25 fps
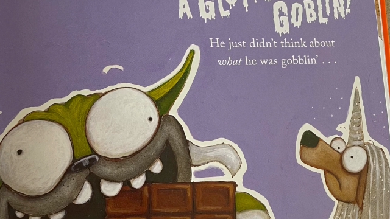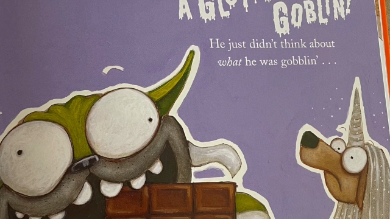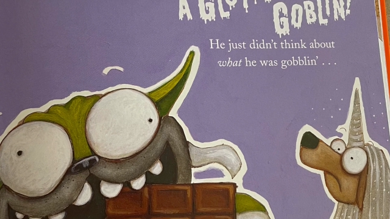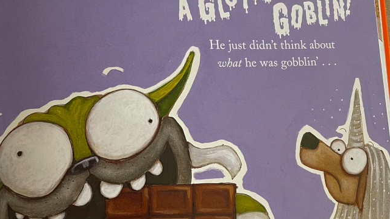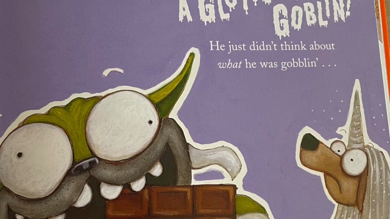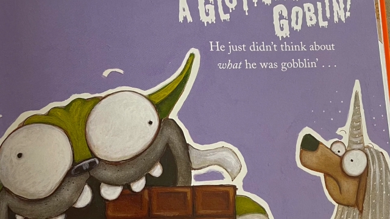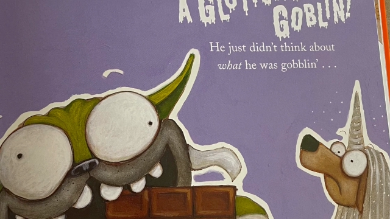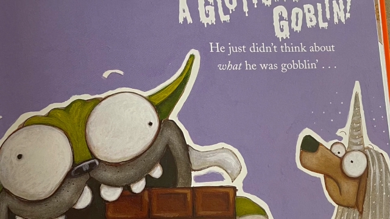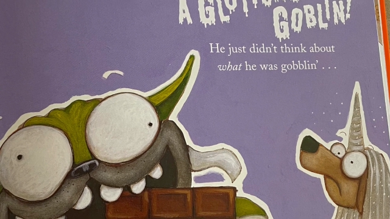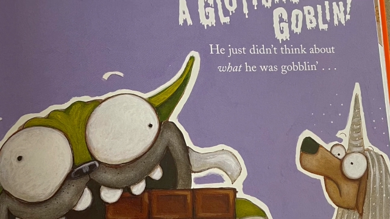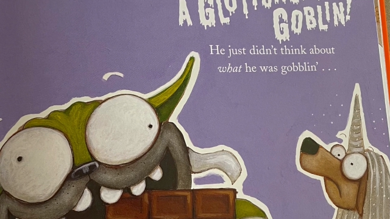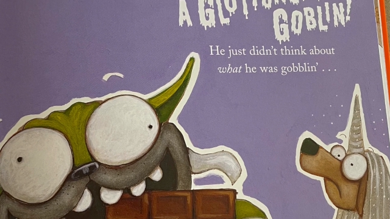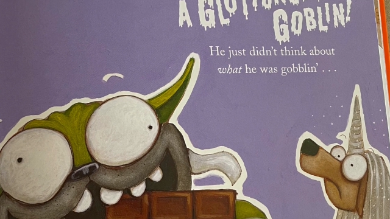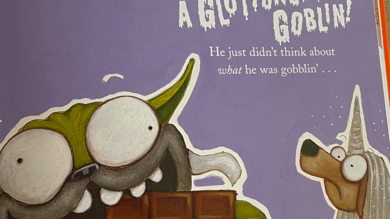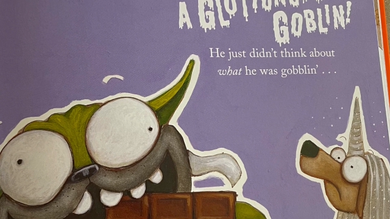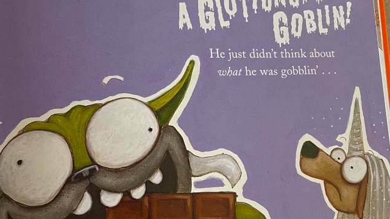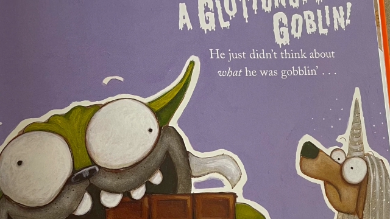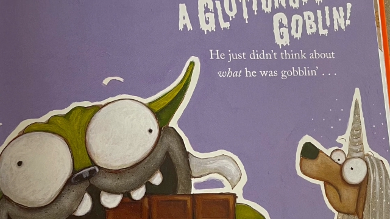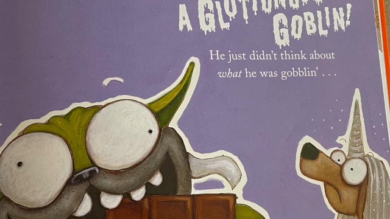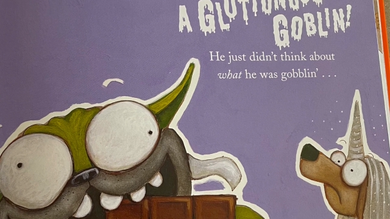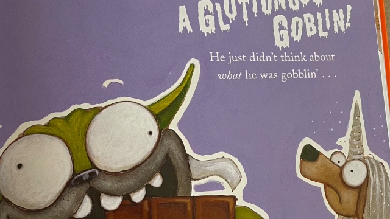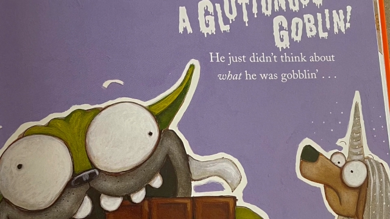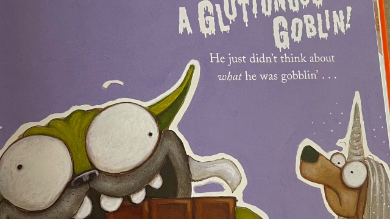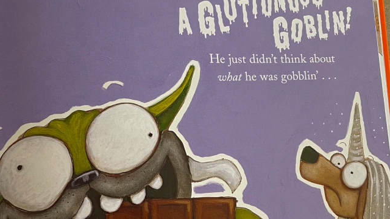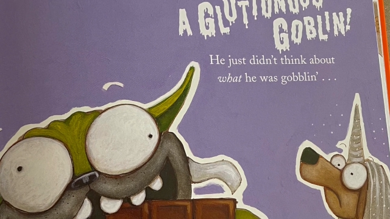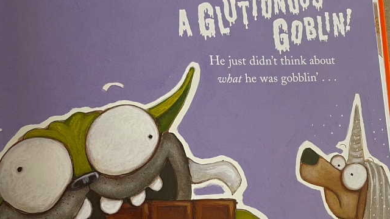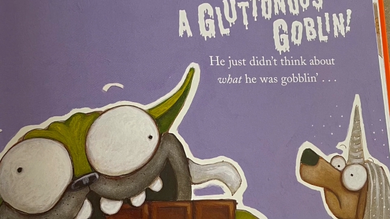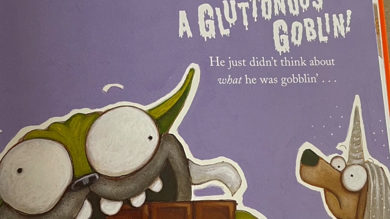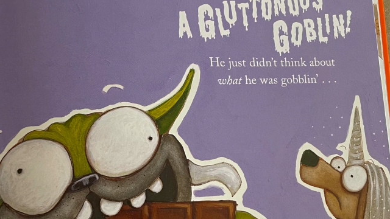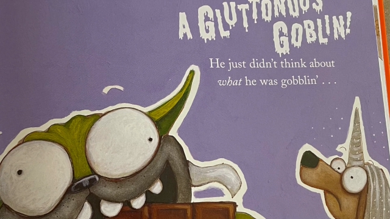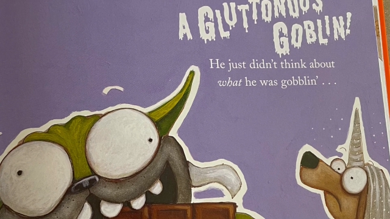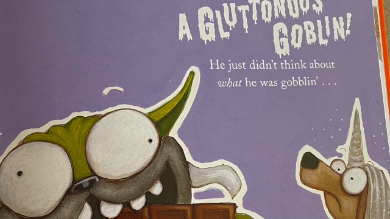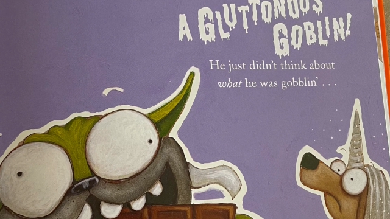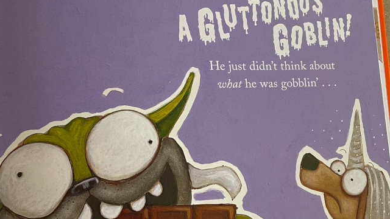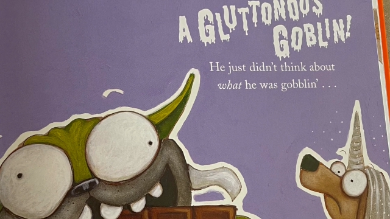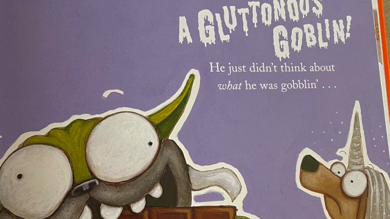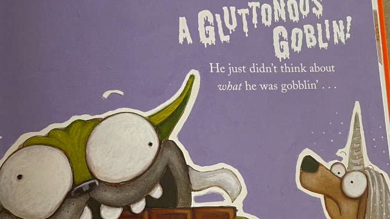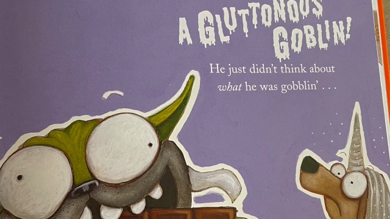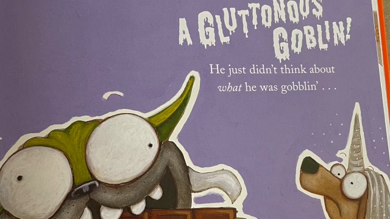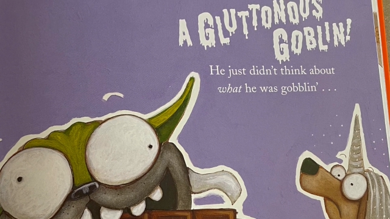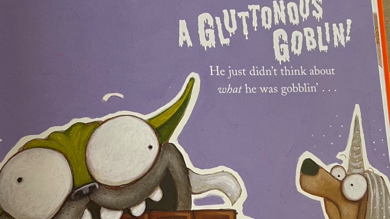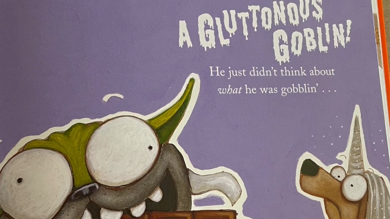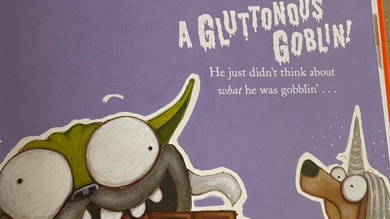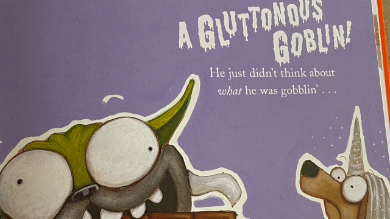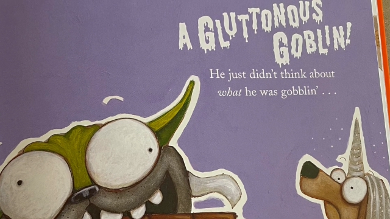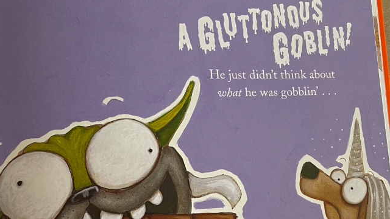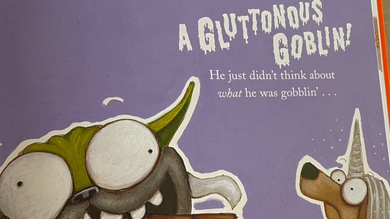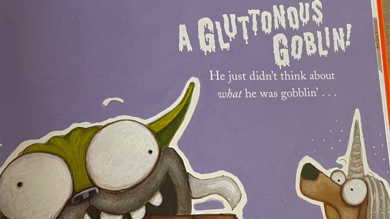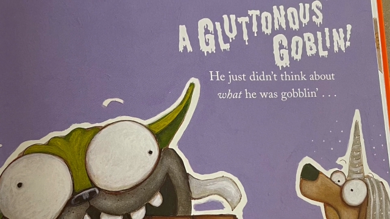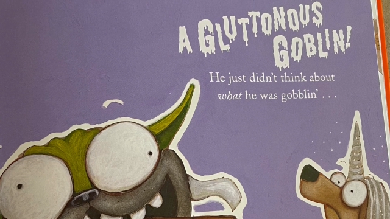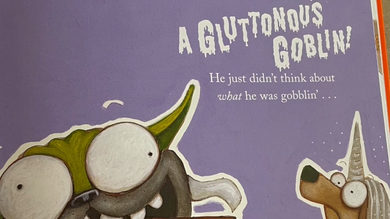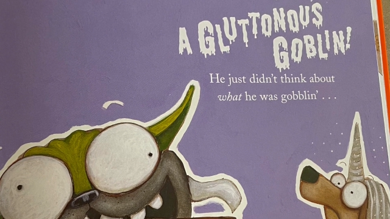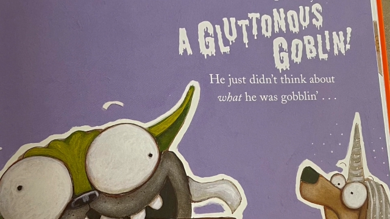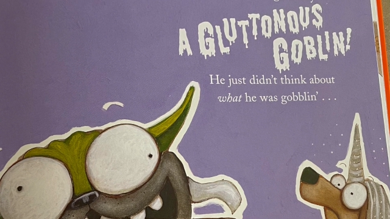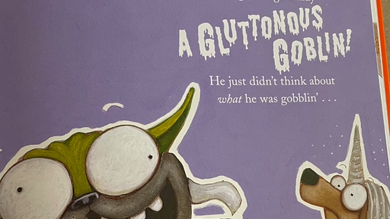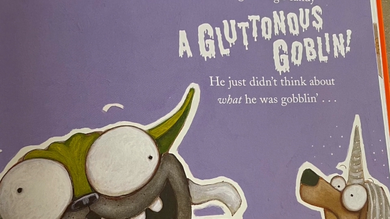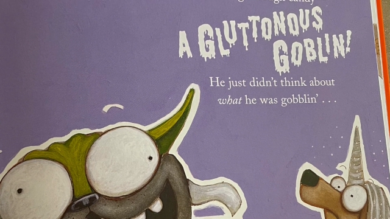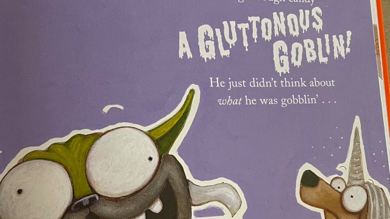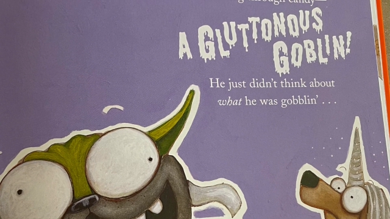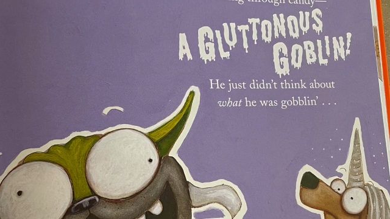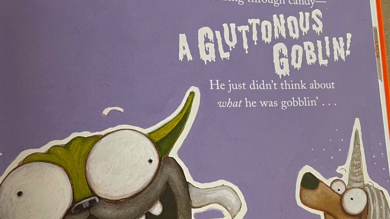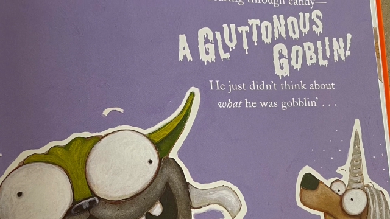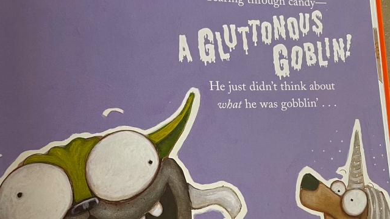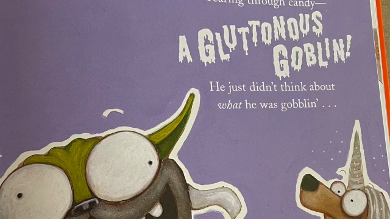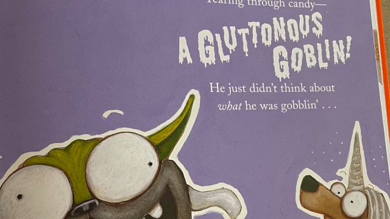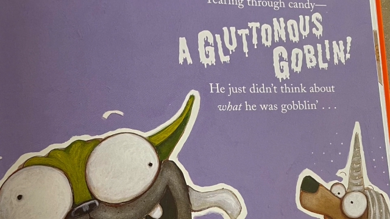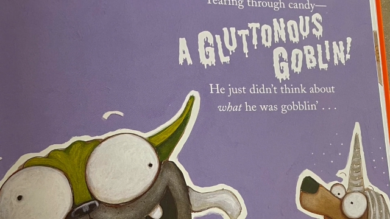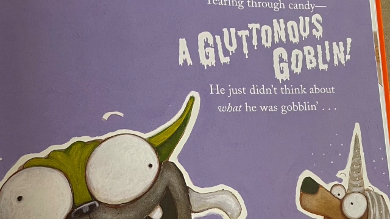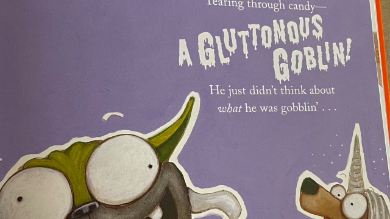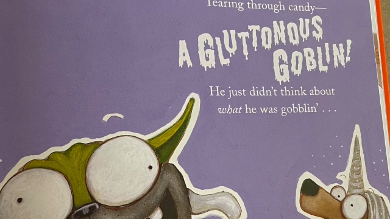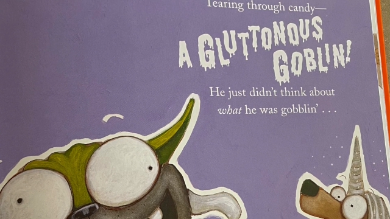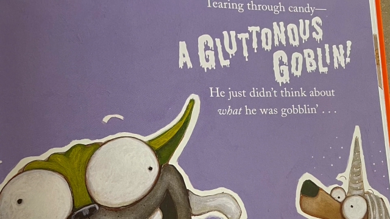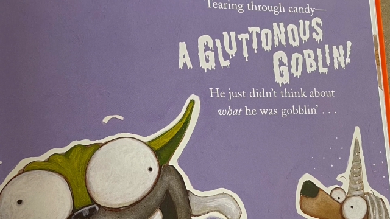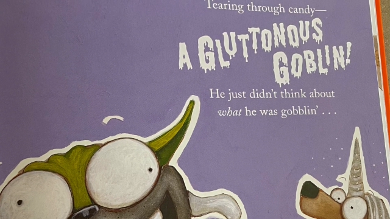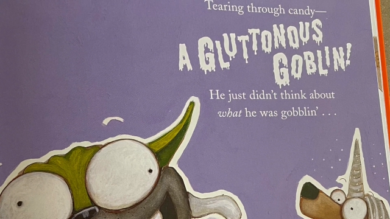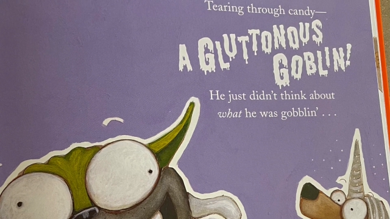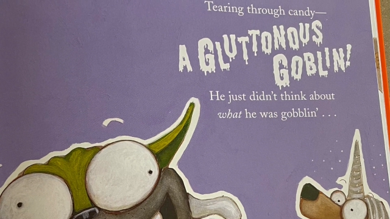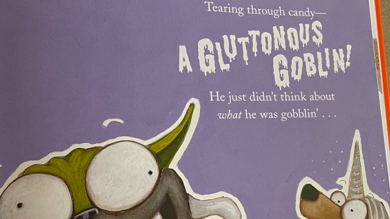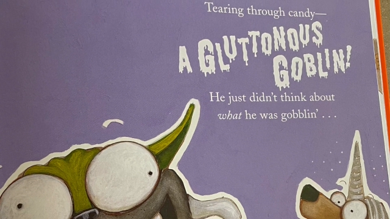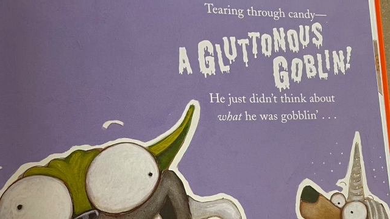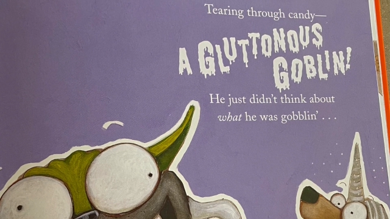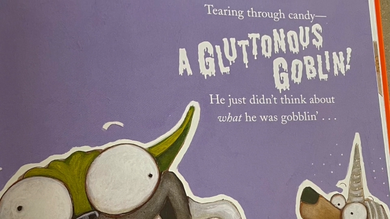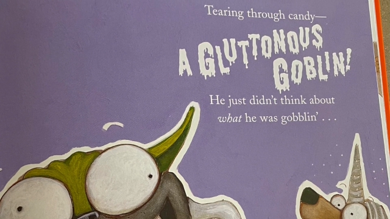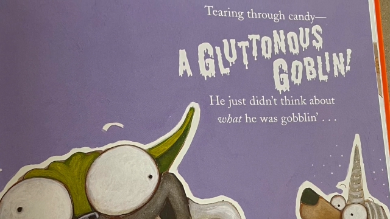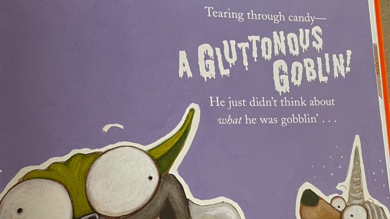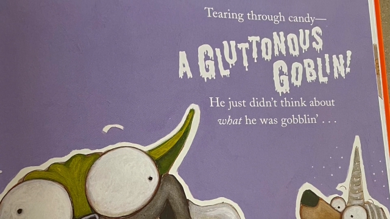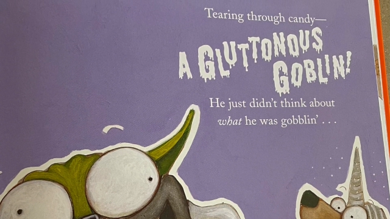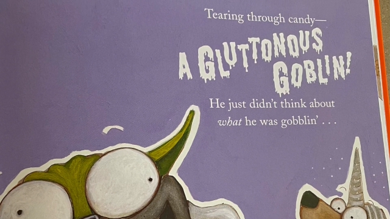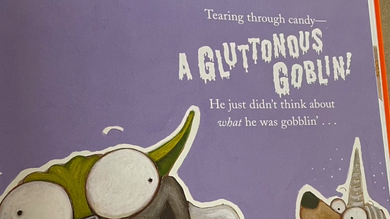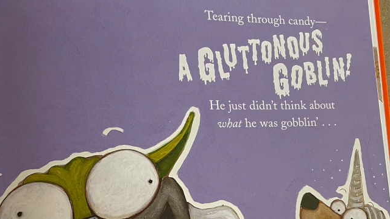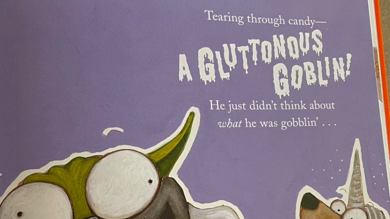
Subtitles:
Nobody's mouth can be seen.